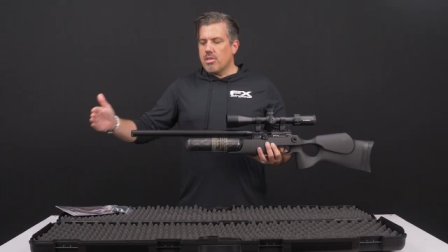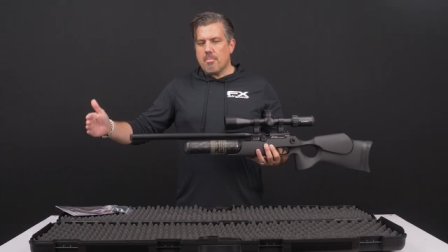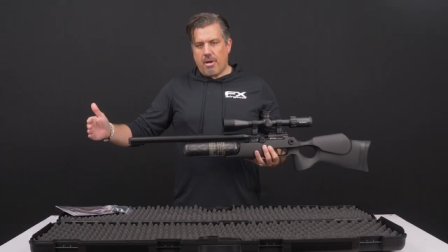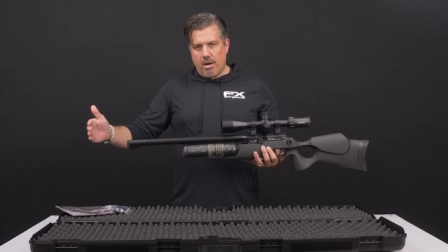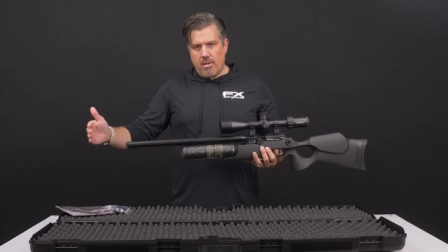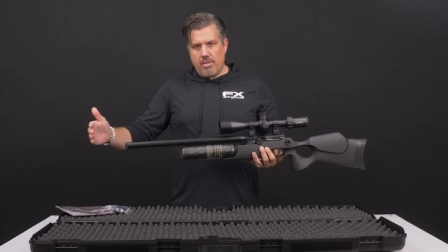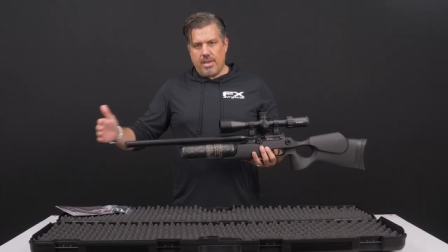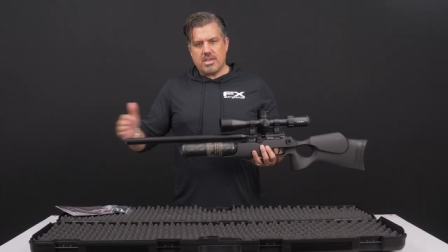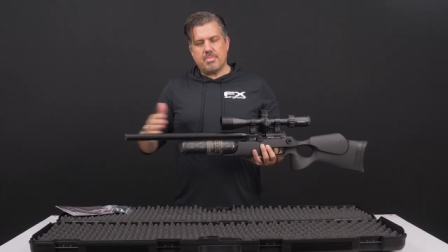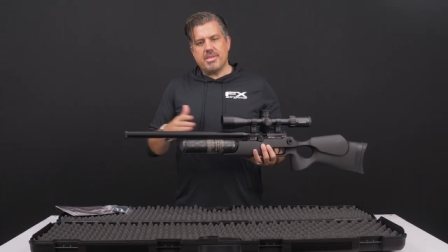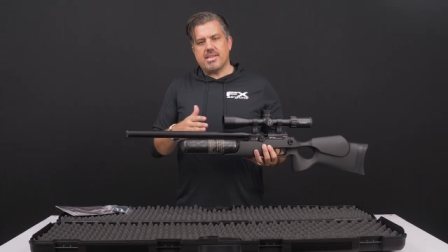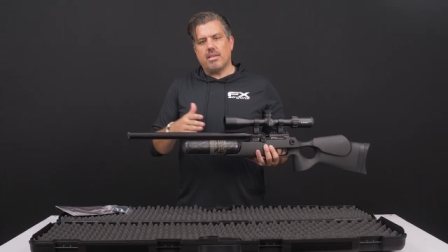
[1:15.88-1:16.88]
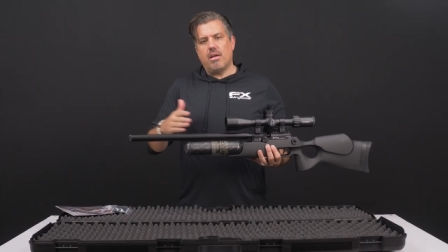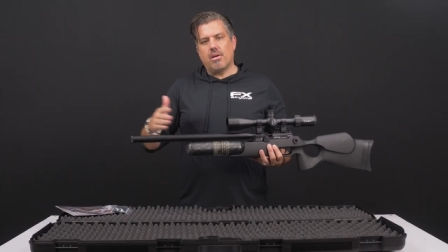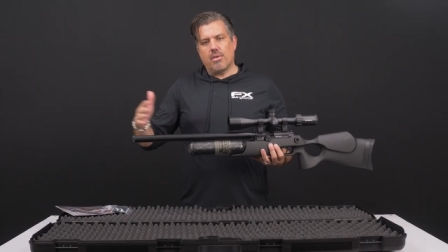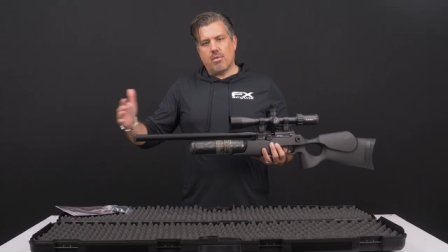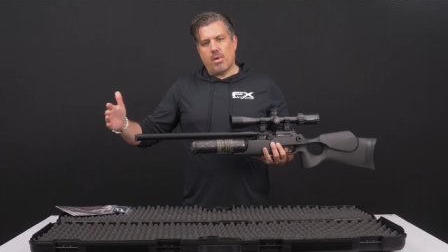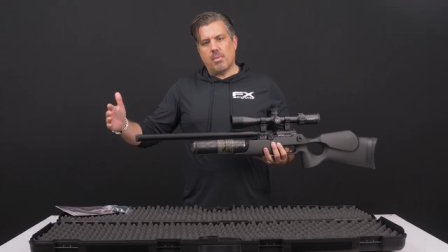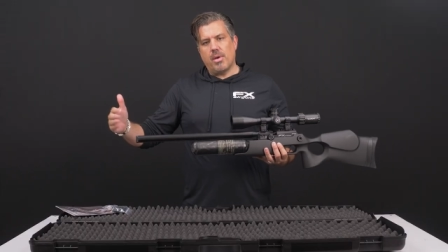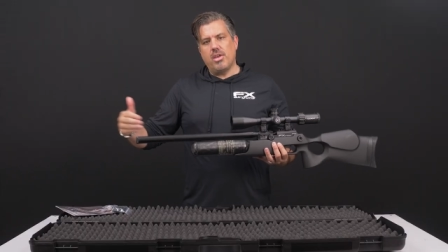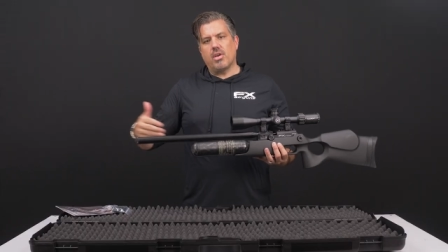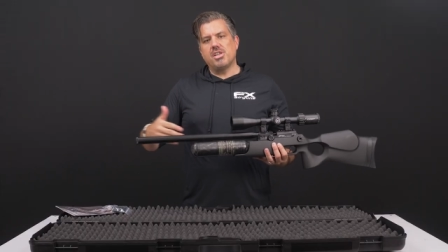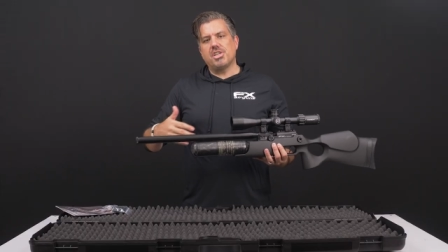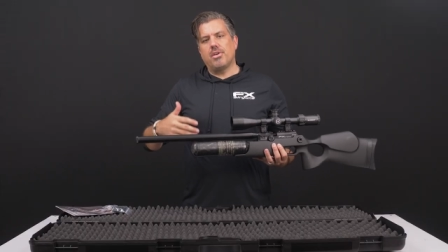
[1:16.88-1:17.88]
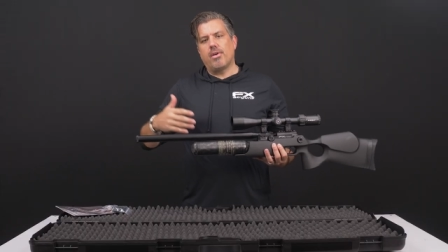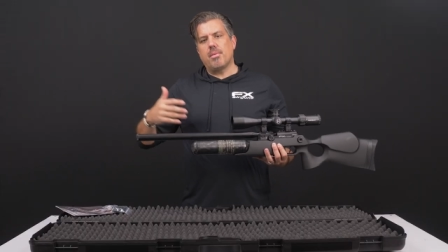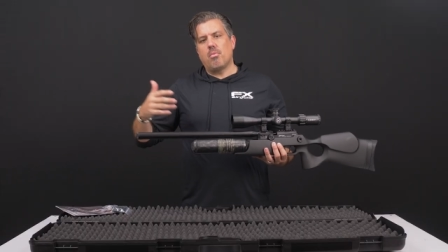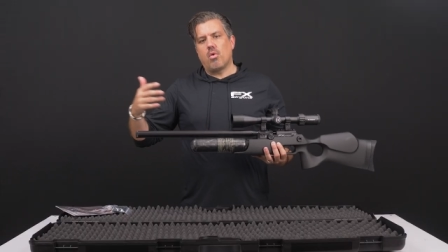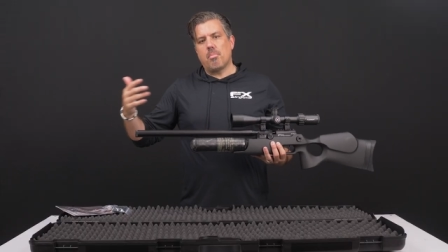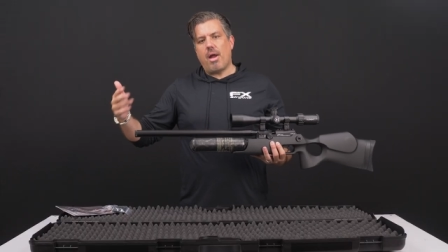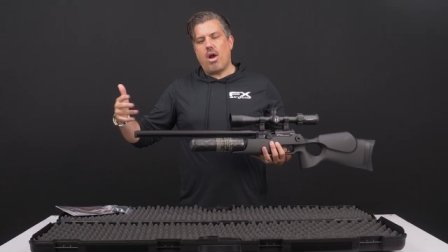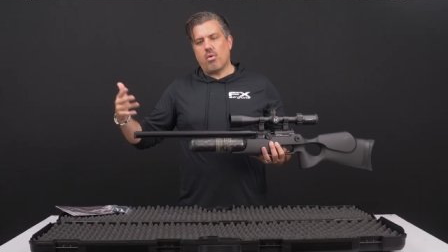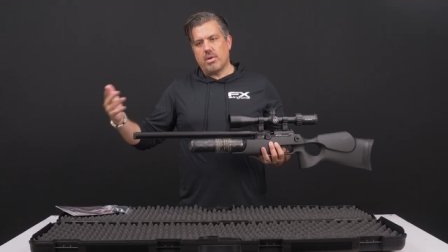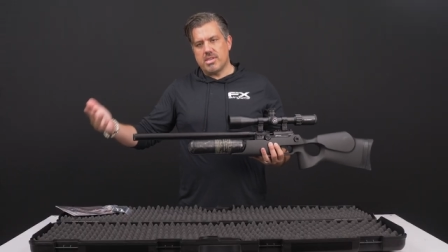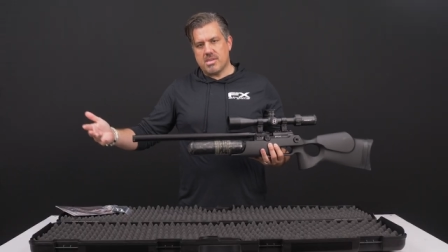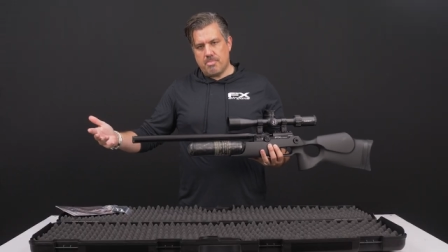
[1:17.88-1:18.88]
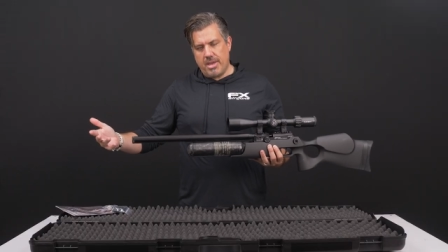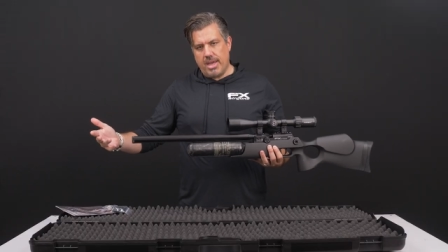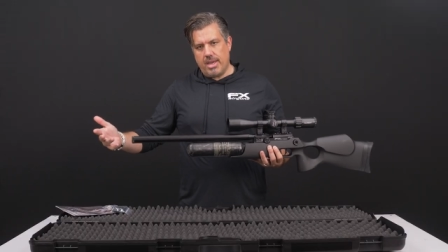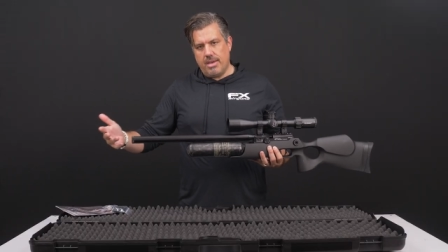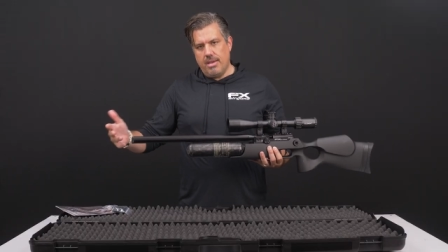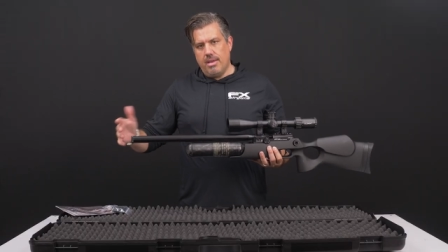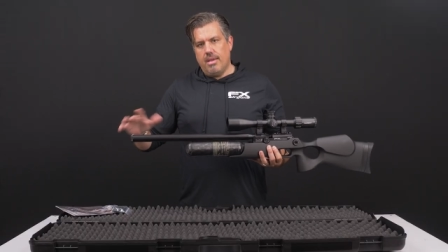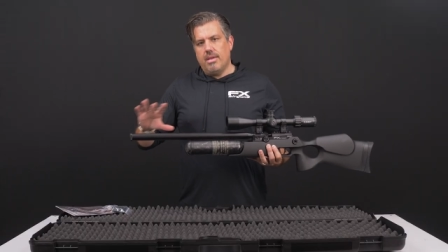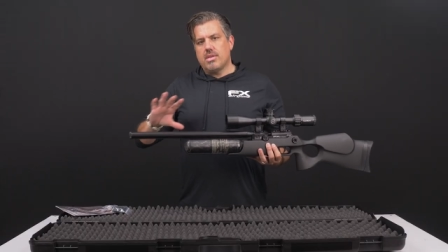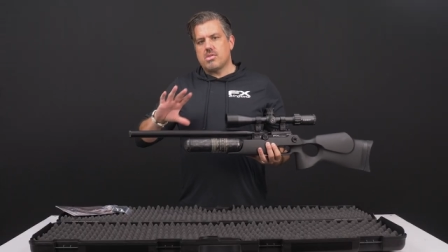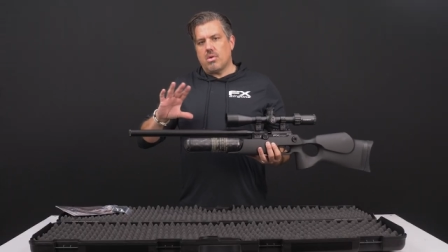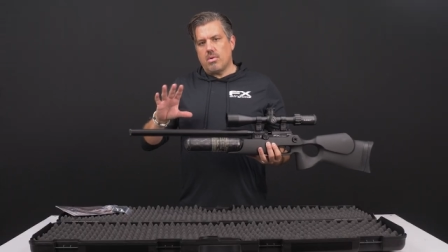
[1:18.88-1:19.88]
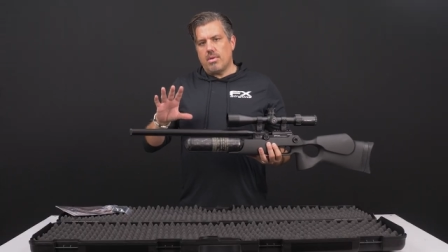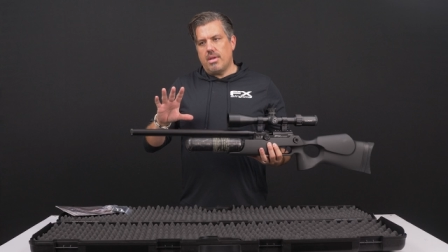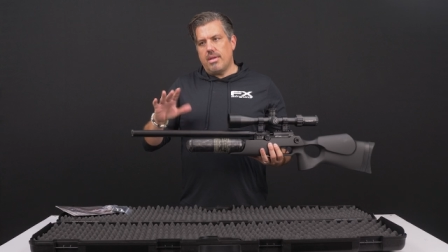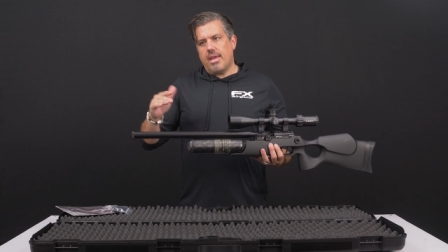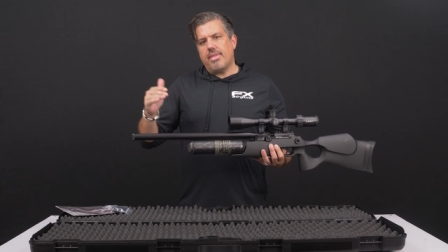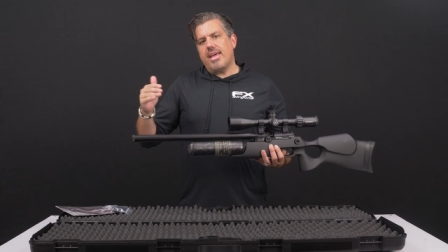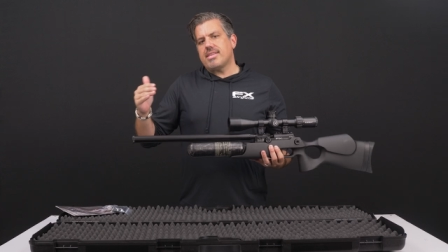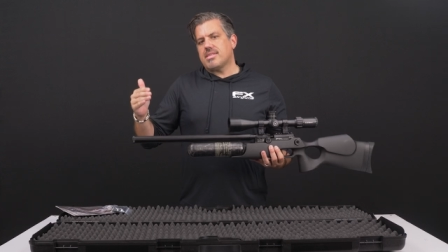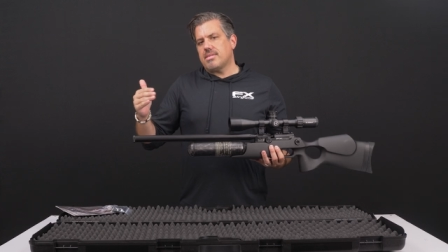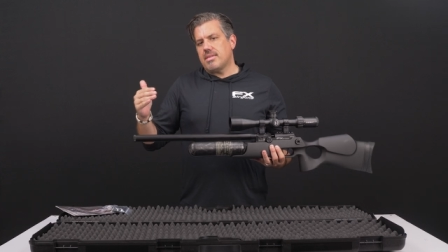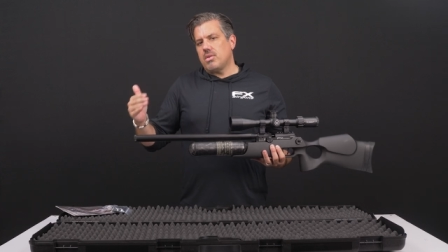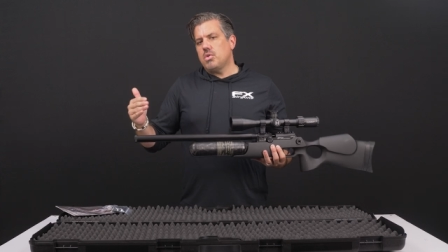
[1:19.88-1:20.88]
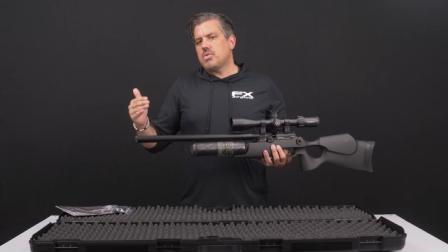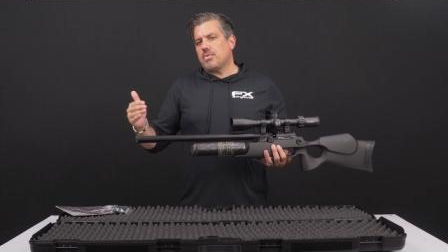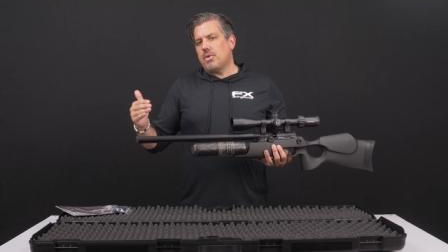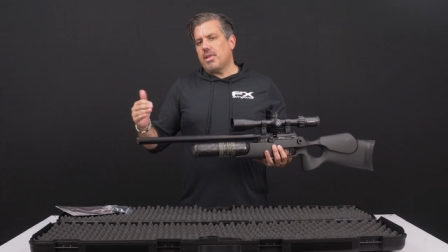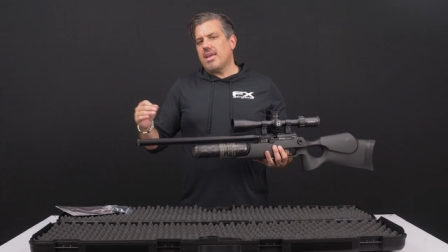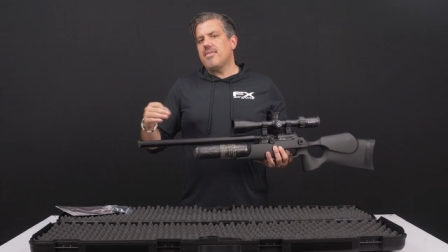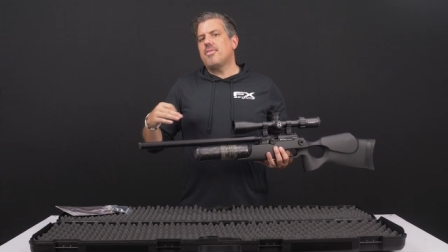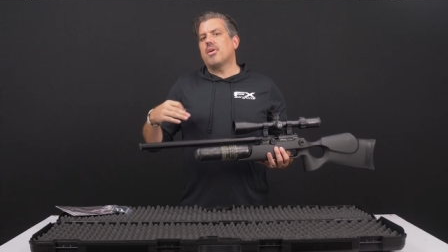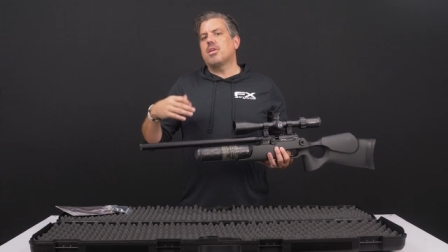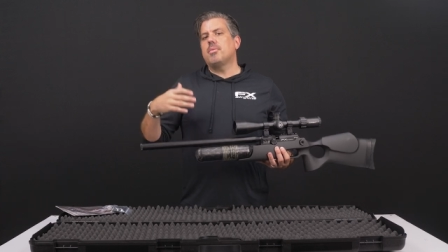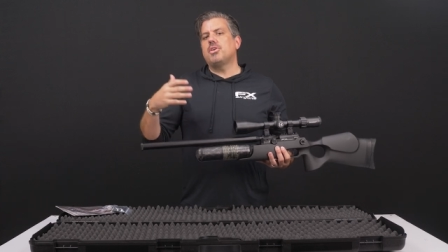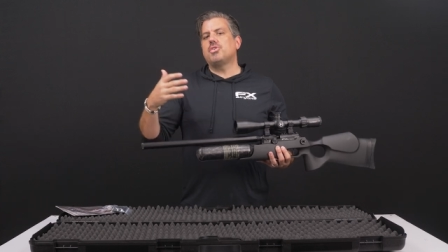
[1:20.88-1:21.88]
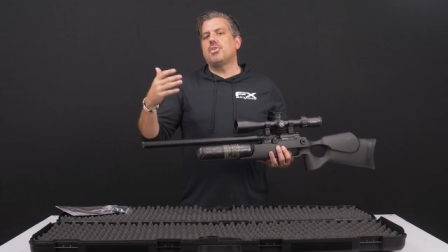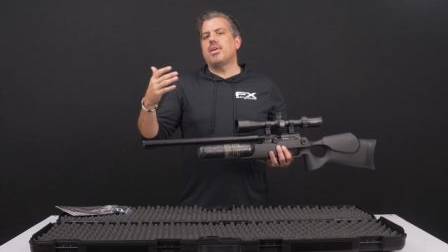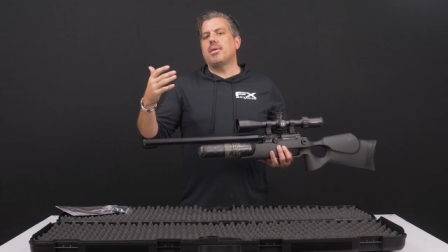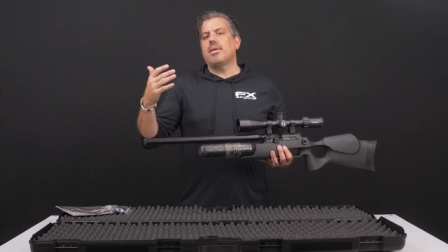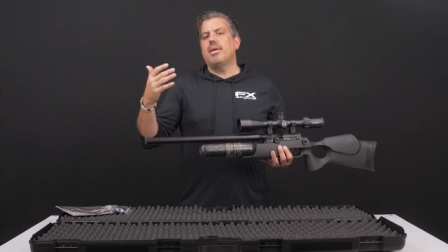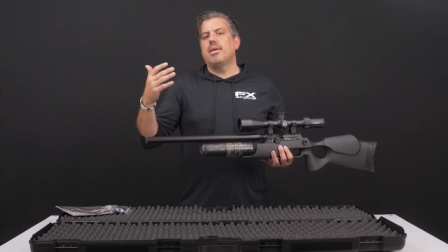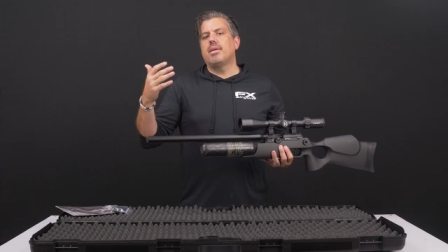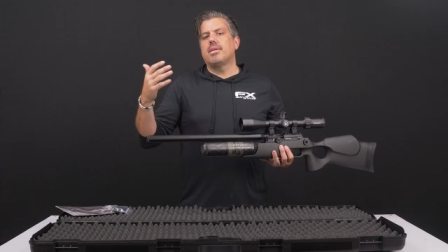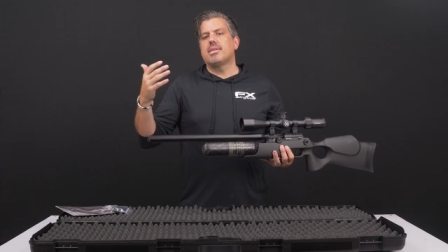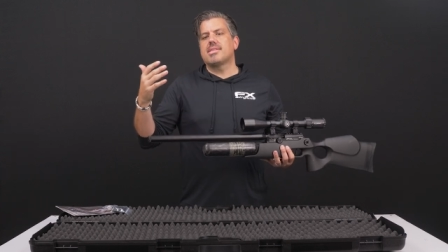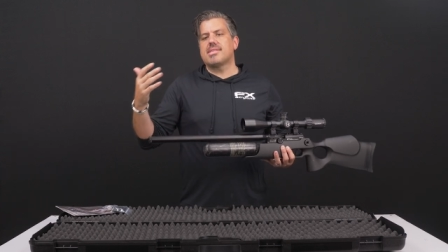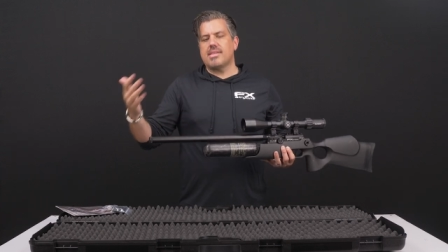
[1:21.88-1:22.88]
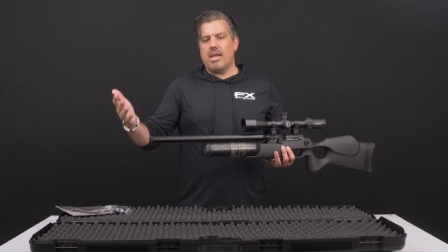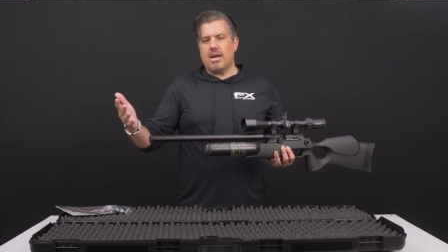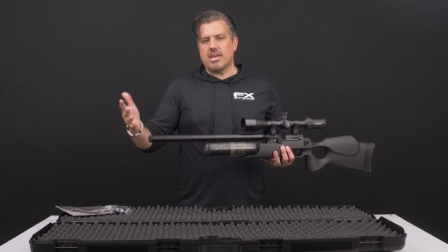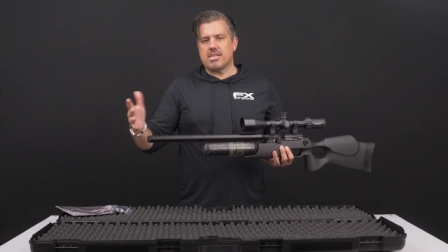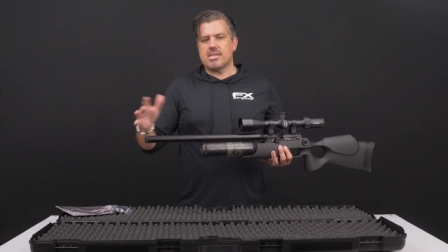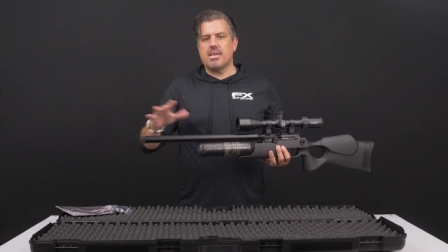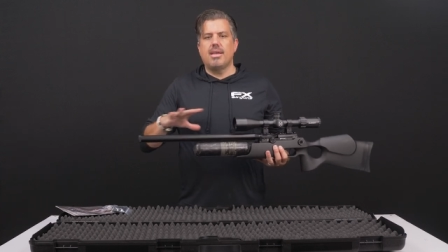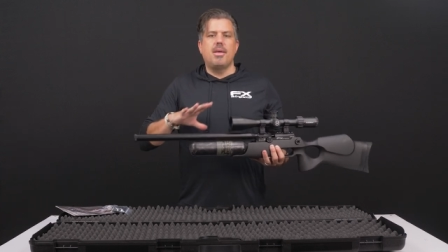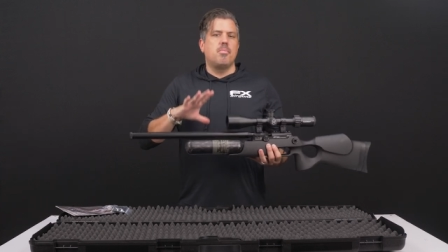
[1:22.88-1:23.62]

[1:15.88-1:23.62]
the barrel, that just means the longer the runway, you can generate more power and speed so, and that's useful if you're gonna be shooting slugs.